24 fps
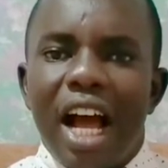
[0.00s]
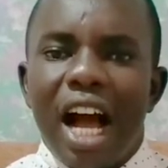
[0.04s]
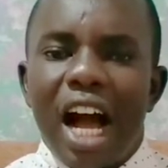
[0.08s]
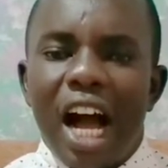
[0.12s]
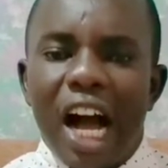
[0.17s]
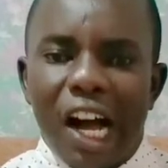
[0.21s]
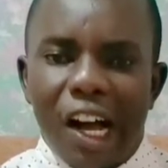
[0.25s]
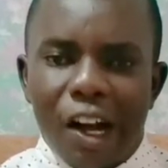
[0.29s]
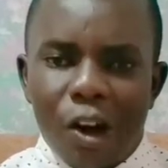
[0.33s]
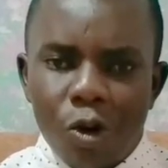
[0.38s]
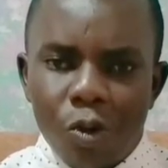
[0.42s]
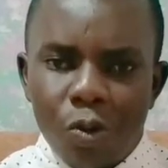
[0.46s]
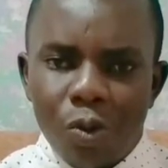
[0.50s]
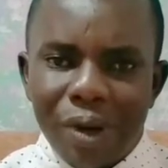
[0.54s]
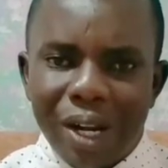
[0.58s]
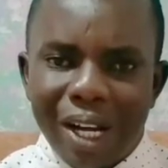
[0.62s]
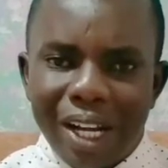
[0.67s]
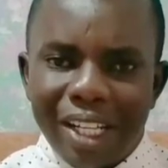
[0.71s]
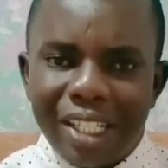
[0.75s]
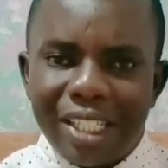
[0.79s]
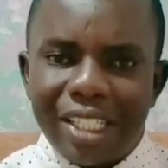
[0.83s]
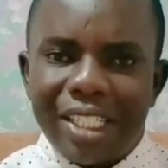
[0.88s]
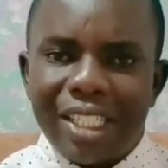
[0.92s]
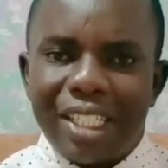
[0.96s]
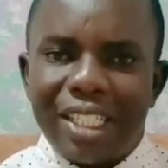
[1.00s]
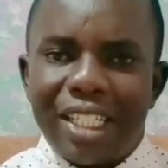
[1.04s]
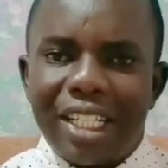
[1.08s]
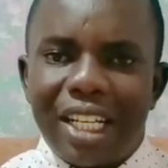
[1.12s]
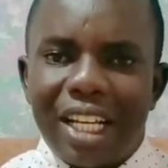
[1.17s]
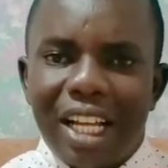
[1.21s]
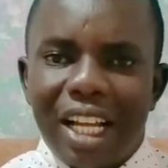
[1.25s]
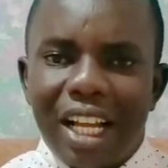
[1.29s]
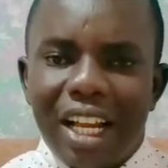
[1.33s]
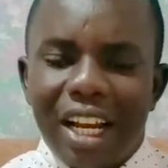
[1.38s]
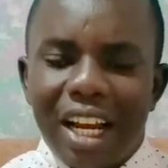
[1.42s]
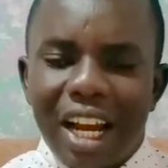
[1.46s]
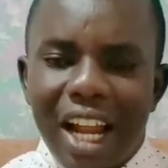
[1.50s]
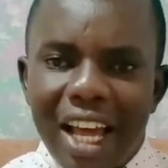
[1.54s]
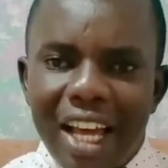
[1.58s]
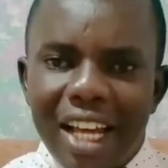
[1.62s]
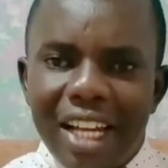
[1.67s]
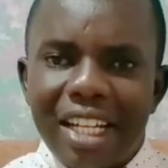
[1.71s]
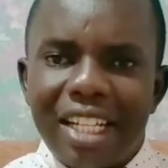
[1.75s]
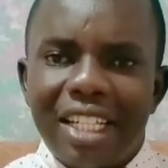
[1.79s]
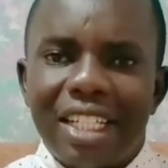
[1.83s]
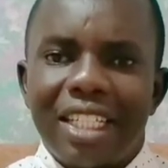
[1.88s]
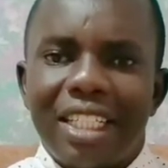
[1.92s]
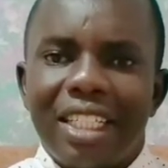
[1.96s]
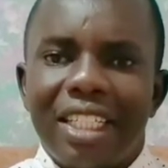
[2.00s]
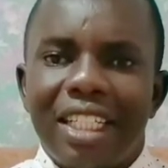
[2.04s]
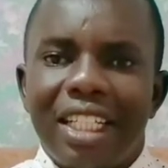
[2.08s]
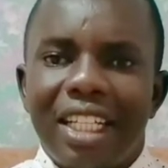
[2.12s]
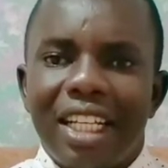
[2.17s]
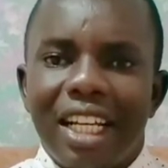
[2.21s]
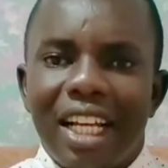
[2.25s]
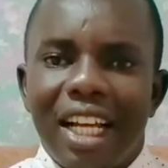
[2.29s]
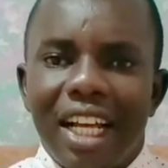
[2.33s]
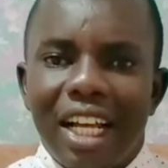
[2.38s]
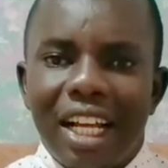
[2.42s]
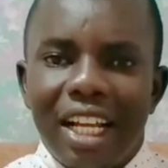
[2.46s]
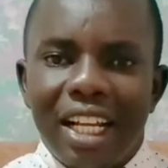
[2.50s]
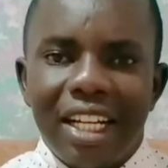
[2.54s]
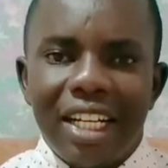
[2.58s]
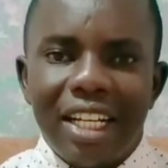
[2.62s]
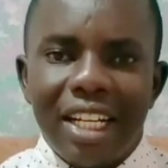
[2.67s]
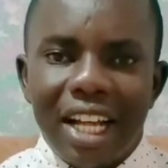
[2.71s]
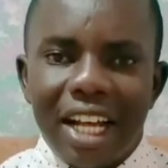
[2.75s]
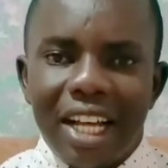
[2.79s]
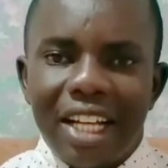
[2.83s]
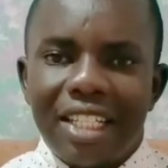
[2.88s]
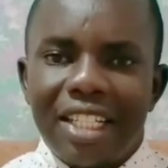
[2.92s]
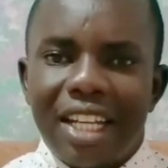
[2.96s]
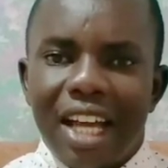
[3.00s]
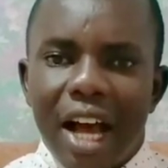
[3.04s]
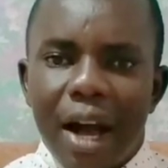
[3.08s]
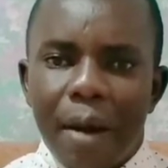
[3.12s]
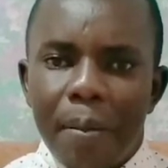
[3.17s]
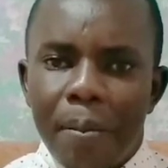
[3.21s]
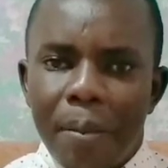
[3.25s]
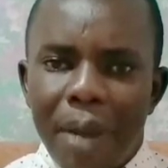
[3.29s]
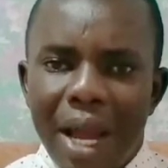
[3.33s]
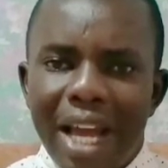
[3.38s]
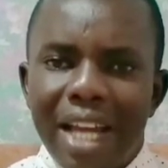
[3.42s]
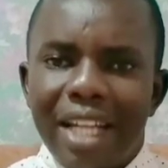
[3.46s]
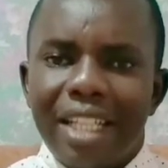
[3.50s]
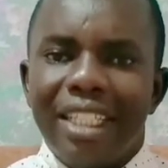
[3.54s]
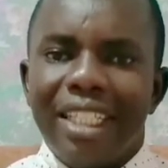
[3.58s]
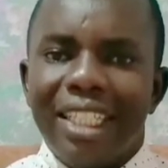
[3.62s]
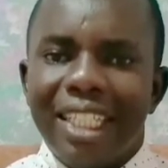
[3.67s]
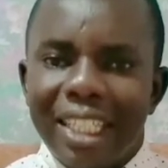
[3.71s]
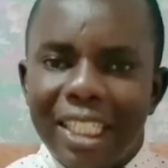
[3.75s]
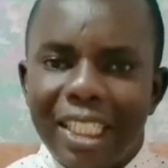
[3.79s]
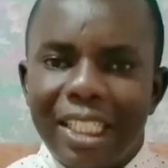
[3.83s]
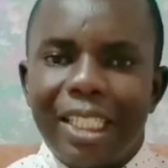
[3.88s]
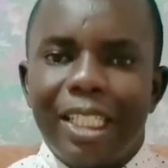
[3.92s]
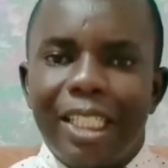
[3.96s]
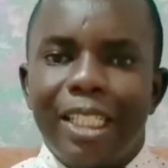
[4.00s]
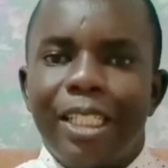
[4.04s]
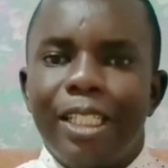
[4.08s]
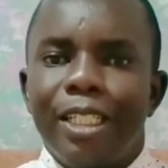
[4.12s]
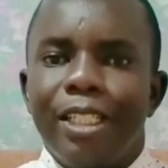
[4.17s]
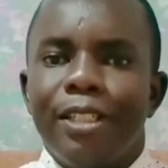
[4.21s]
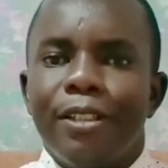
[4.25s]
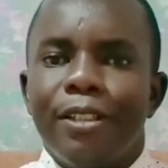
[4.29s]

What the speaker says: how much land does a man need?